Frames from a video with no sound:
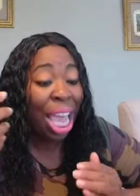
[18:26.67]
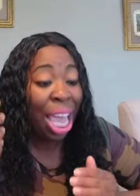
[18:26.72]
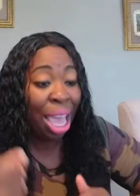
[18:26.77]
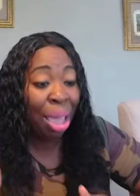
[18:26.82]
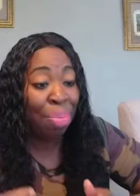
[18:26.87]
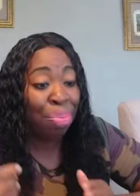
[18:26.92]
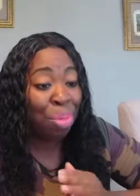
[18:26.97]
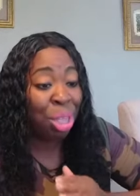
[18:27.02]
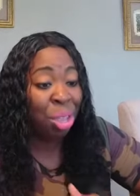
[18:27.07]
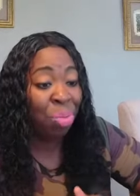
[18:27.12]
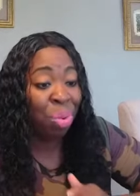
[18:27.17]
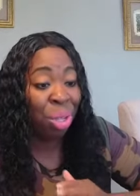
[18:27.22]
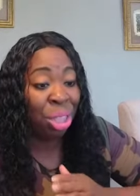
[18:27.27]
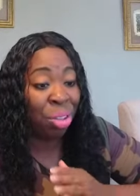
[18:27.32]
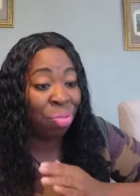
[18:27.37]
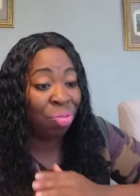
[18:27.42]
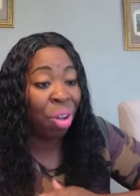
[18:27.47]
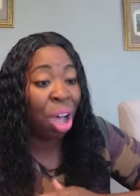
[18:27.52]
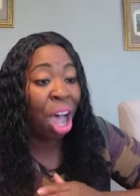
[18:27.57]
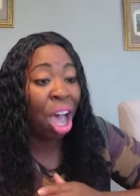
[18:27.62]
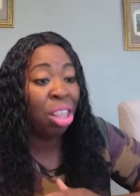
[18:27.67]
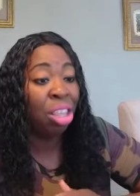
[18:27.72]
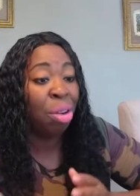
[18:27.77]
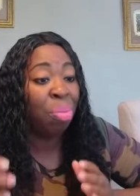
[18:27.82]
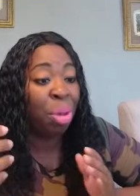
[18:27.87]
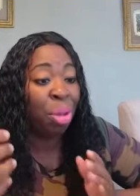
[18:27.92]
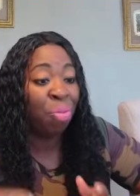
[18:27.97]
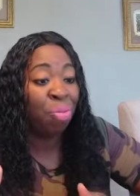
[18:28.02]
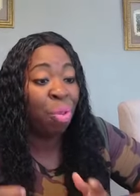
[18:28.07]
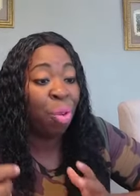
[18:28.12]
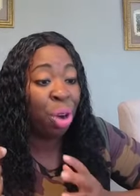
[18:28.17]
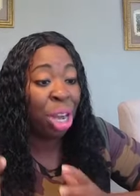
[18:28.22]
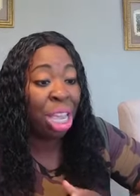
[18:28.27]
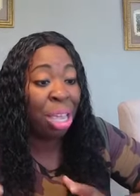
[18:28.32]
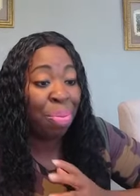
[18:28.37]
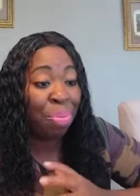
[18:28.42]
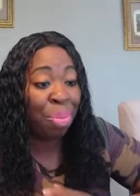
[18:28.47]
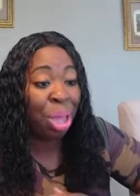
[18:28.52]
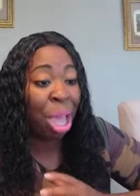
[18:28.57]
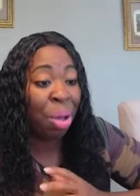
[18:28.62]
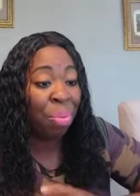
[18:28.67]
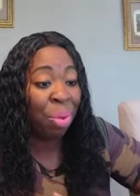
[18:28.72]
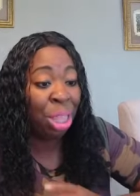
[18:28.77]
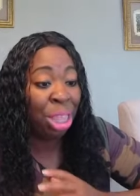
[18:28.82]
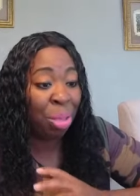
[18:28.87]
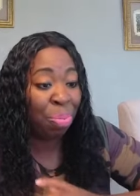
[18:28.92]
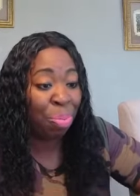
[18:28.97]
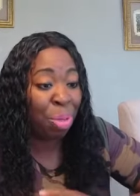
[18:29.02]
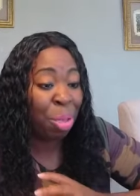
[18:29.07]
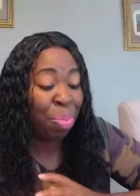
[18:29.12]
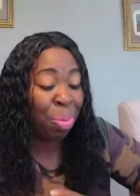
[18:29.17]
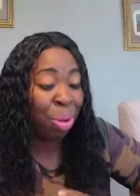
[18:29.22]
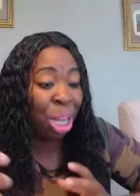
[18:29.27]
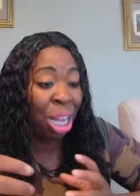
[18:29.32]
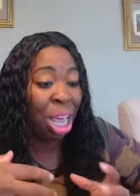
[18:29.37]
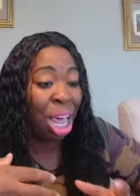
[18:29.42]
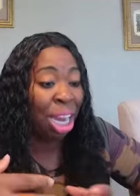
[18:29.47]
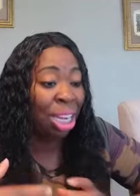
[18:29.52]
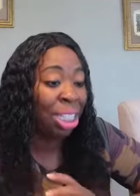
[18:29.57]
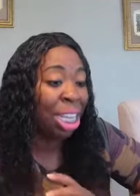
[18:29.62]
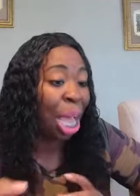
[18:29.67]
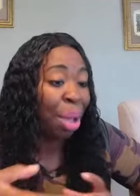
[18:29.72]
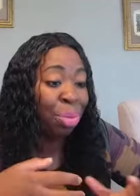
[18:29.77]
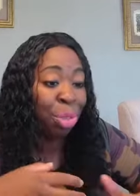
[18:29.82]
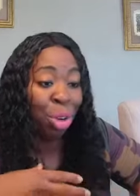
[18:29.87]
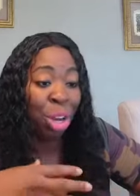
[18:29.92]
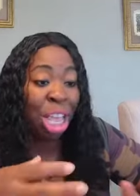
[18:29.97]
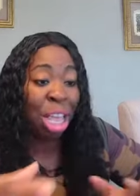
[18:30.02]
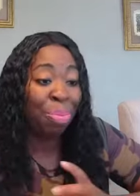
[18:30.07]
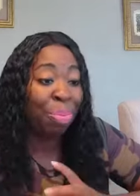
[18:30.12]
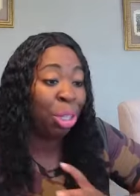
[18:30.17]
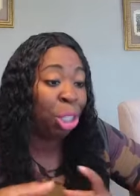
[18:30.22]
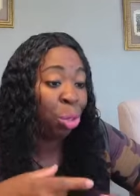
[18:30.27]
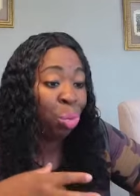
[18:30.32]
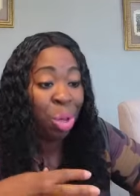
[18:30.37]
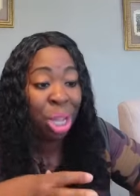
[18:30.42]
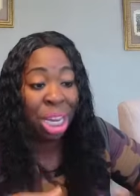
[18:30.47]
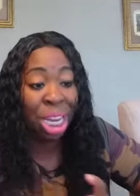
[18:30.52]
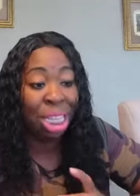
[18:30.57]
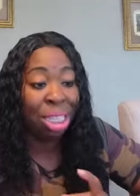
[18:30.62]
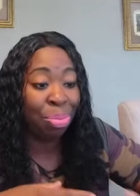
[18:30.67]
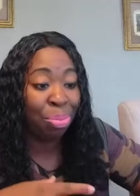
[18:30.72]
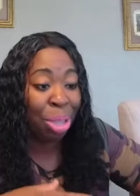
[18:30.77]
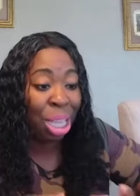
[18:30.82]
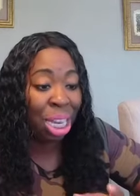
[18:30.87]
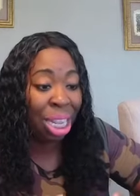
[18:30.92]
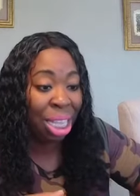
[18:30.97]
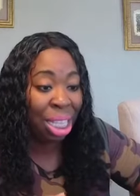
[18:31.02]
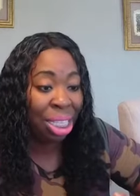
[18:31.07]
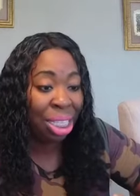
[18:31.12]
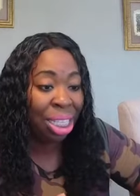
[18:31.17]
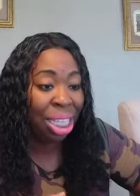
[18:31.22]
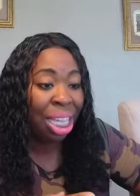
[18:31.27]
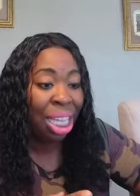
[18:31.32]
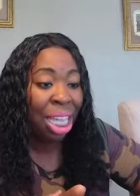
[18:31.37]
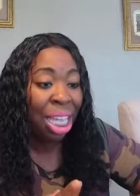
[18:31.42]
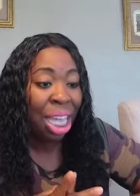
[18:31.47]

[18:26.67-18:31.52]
and meet with the Father before he met with the people a lot of times or in between his meetings.